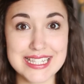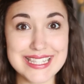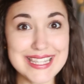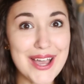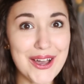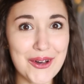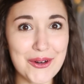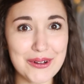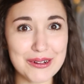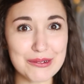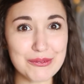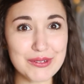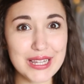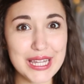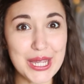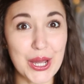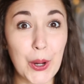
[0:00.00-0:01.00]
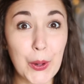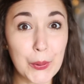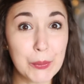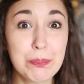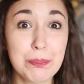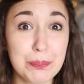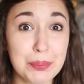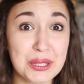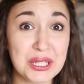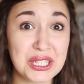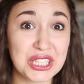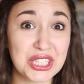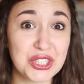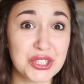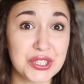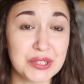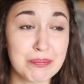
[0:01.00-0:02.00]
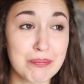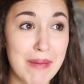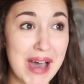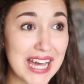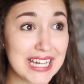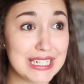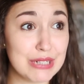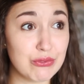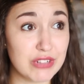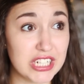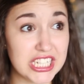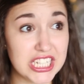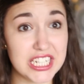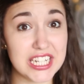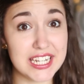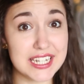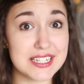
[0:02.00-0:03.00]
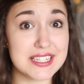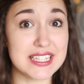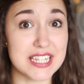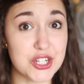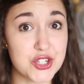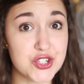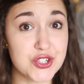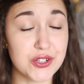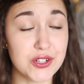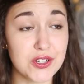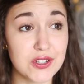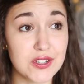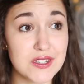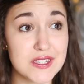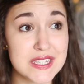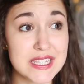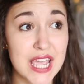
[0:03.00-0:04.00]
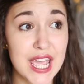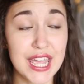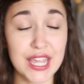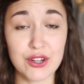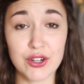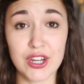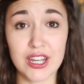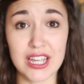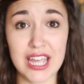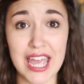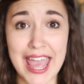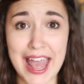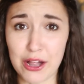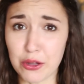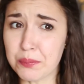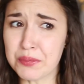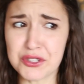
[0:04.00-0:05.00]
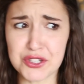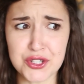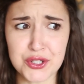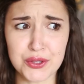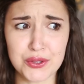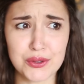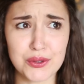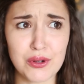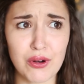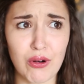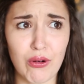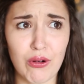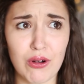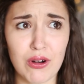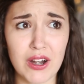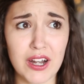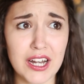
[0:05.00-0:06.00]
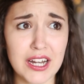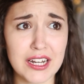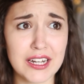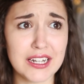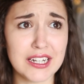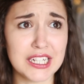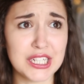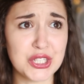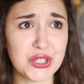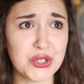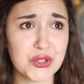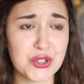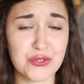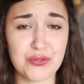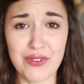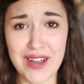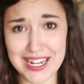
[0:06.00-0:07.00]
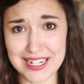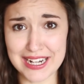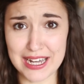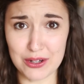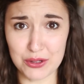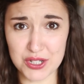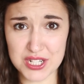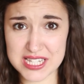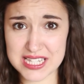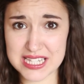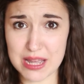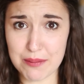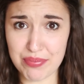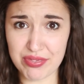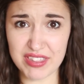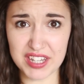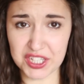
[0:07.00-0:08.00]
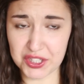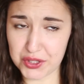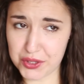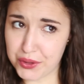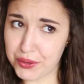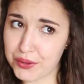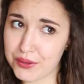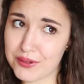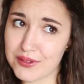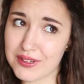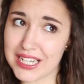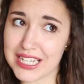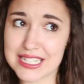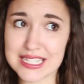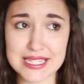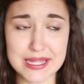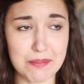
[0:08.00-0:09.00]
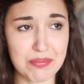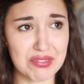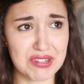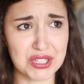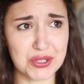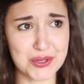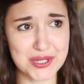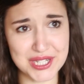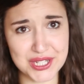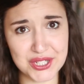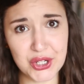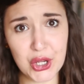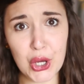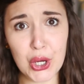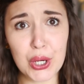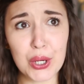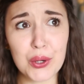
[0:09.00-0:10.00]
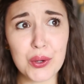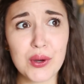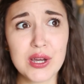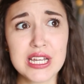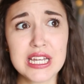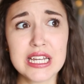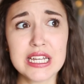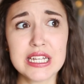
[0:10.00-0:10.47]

So I really hope my rainy day essentials helped you, or you could find out something new and something you didn't know.